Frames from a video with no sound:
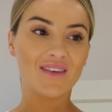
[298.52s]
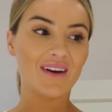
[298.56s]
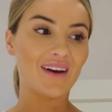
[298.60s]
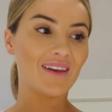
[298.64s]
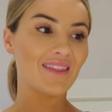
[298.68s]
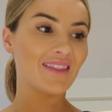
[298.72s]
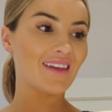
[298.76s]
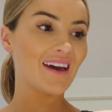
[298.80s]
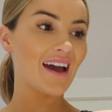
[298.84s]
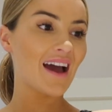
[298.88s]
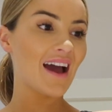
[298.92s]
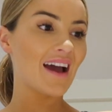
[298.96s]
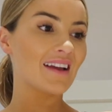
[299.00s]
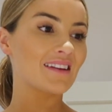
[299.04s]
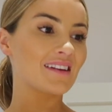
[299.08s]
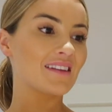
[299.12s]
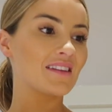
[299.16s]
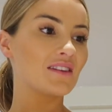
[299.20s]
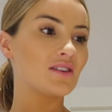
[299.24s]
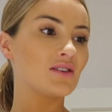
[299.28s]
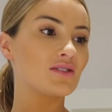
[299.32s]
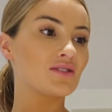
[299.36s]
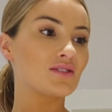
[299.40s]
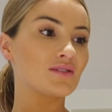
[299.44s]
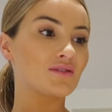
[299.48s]
about that,
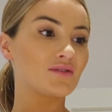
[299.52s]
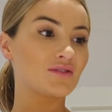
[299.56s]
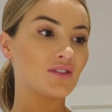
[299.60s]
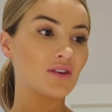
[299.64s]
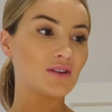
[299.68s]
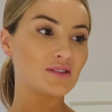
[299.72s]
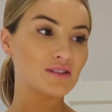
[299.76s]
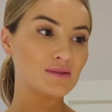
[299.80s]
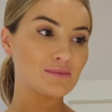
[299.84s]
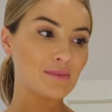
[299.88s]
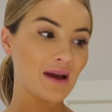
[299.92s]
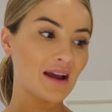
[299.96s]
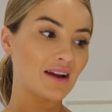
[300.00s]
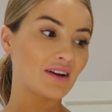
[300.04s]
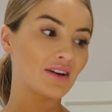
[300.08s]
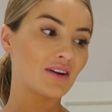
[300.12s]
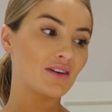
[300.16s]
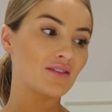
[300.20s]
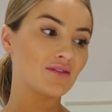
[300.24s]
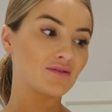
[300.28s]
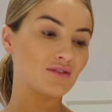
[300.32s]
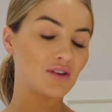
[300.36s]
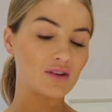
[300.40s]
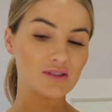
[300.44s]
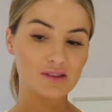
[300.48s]
and then you do frozen
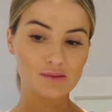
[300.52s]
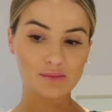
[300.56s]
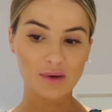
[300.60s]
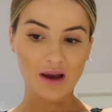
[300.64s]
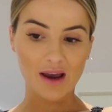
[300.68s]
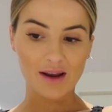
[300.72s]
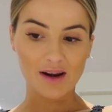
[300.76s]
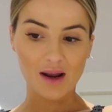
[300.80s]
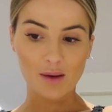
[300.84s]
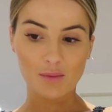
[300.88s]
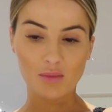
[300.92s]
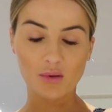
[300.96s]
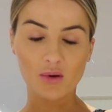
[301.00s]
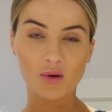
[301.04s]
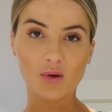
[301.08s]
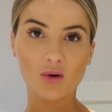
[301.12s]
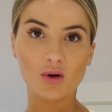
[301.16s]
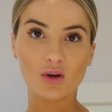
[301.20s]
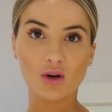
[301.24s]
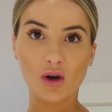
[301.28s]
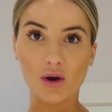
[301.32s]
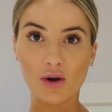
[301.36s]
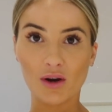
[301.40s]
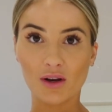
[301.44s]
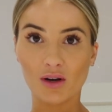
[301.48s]
mango, frozen
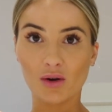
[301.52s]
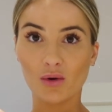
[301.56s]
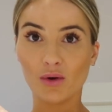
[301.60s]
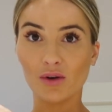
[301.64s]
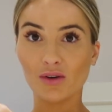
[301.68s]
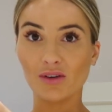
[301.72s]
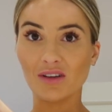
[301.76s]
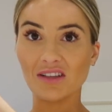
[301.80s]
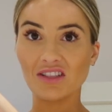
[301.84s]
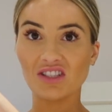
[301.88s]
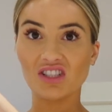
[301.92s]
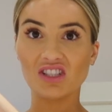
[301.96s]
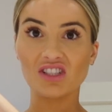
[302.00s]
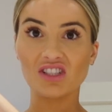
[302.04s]
pineapple, coconut oil, and